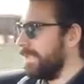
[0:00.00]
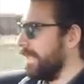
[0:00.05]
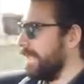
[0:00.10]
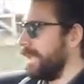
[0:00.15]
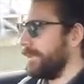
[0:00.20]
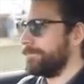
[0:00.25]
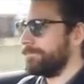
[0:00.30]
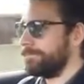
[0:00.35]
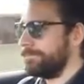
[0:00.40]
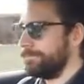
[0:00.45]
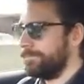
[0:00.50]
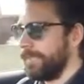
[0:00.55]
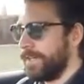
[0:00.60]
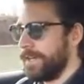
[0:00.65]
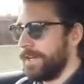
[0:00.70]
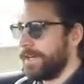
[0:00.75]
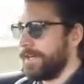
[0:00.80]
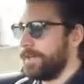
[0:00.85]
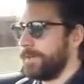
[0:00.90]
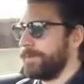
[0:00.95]
Yeah,
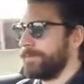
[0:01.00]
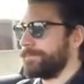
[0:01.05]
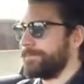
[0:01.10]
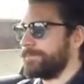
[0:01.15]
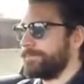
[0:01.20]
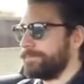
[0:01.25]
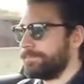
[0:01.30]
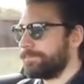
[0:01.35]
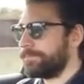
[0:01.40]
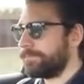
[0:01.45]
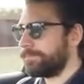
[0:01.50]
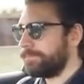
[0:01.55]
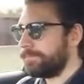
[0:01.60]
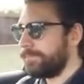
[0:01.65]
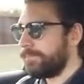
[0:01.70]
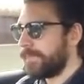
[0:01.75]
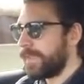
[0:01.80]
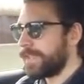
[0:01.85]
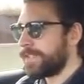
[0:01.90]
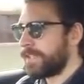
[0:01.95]
very
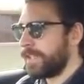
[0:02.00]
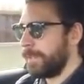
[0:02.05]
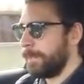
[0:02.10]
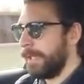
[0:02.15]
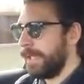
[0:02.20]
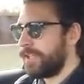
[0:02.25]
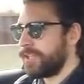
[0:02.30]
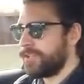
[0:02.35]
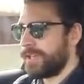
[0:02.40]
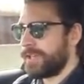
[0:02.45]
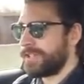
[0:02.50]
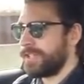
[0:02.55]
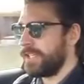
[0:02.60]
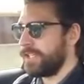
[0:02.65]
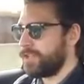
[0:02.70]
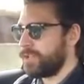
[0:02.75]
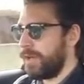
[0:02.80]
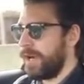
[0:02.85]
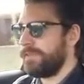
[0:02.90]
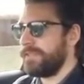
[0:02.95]
cool. It's going to be
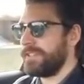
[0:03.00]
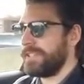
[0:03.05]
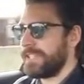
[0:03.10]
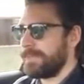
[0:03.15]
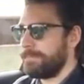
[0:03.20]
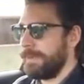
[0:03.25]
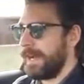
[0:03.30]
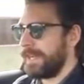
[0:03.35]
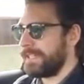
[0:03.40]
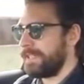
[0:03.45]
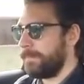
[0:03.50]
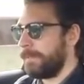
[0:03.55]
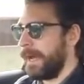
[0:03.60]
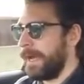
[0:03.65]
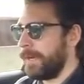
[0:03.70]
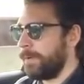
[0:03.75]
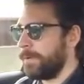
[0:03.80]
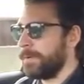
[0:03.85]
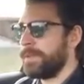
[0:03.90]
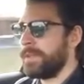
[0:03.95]
interesting driving this back to
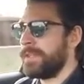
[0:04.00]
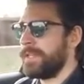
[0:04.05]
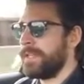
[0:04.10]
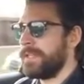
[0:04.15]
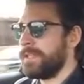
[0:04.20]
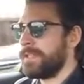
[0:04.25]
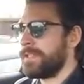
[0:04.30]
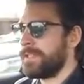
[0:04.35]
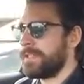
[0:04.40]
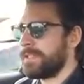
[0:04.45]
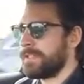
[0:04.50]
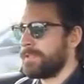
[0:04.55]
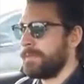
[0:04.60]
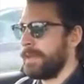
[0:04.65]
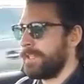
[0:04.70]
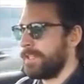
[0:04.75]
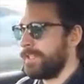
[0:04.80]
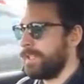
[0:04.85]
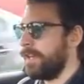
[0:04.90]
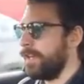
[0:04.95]
back with the
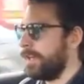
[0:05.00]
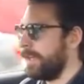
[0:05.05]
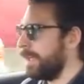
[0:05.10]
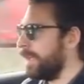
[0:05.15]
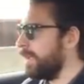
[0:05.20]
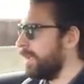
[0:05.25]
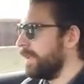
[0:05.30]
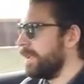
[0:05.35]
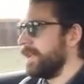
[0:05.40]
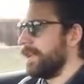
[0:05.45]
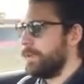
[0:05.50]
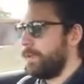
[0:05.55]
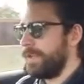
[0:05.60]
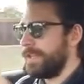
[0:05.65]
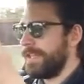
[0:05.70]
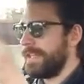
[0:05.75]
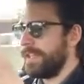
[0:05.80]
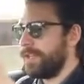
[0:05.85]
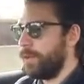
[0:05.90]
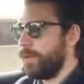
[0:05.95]
Speciale. When
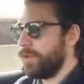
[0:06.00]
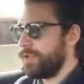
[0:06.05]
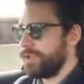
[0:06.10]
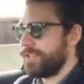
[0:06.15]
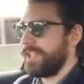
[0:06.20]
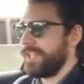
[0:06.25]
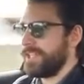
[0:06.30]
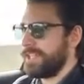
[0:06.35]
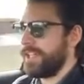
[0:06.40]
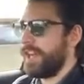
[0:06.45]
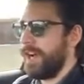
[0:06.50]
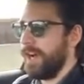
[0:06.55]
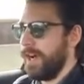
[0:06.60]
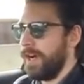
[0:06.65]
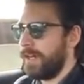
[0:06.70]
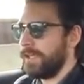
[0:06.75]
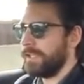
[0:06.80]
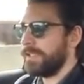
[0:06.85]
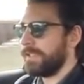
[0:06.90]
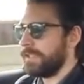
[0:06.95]
they launched this
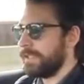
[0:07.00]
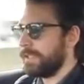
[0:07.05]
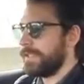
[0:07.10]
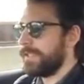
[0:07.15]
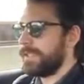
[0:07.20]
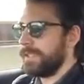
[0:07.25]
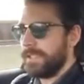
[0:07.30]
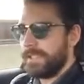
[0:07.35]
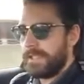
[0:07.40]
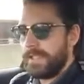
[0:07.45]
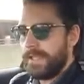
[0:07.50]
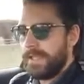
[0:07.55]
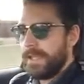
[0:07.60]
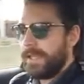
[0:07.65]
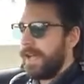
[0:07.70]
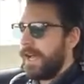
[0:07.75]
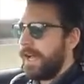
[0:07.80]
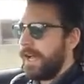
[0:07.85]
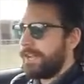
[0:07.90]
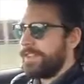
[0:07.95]
car,
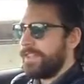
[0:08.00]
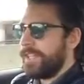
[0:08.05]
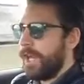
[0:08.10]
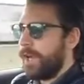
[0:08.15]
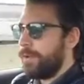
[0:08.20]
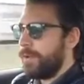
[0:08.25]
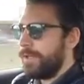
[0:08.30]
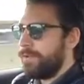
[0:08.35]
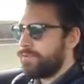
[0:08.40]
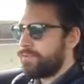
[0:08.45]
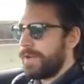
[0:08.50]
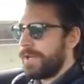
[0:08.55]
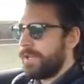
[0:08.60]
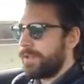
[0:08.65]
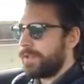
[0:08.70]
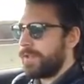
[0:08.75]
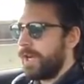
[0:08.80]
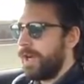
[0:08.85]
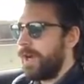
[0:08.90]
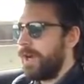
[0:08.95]
the only
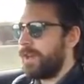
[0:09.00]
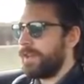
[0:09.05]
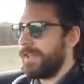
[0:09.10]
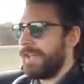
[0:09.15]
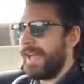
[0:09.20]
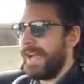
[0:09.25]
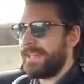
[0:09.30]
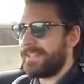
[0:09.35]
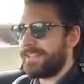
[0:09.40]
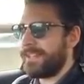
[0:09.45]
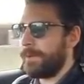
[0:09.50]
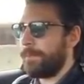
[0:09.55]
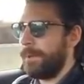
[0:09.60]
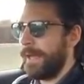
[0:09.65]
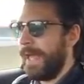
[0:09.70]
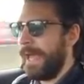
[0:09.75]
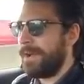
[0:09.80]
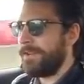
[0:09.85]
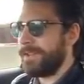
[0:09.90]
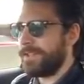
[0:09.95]
real car they had to
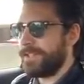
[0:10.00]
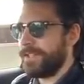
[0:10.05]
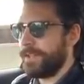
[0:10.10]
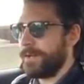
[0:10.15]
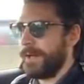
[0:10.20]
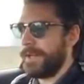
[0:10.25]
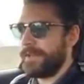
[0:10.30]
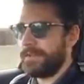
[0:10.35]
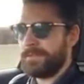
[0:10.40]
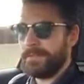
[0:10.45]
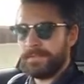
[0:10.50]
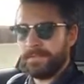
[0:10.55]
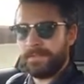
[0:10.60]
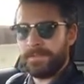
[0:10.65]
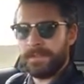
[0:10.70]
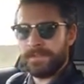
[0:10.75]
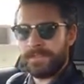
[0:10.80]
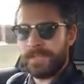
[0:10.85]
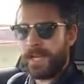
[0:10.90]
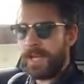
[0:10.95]
compare it to at
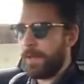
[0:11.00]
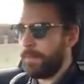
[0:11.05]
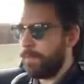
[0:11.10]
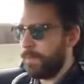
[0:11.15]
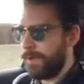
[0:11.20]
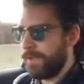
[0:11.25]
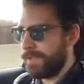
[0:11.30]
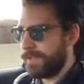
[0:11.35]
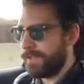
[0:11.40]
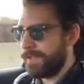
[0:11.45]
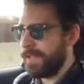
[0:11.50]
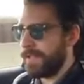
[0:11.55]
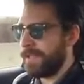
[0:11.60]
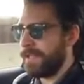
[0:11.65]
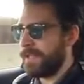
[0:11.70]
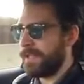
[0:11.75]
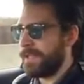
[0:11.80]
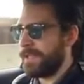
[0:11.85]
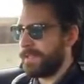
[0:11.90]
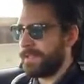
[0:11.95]
the time was
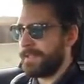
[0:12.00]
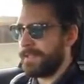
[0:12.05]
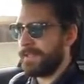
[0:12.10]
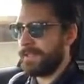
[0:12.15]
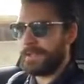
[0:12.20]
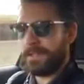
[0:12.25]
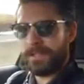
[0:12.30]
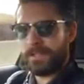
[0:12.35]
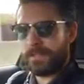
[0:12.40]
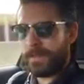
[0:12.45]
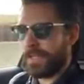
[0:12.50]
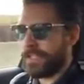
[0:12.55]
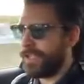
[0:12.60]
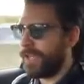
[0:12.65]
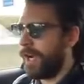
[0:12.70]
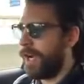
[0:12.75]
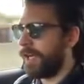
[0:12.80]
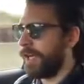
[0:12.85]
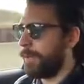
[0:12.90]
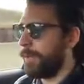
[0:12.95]
the
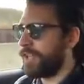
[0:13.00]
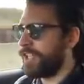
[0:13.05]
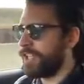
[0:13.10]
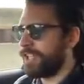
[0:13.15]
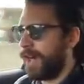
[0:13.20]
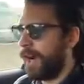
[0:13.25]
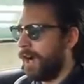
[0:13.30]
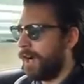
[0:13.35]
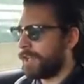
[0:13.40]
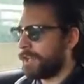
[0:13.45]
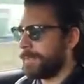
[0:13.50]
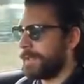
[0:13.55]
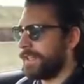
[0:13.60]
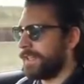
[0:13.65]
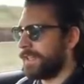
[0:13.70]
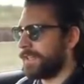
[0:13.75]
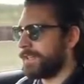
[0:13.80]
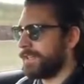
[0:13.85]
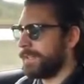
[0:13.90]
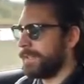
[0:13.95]
Speciale, which is odd
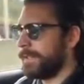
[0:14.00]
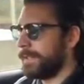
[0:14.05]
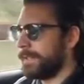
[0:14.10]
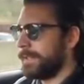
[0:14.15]
because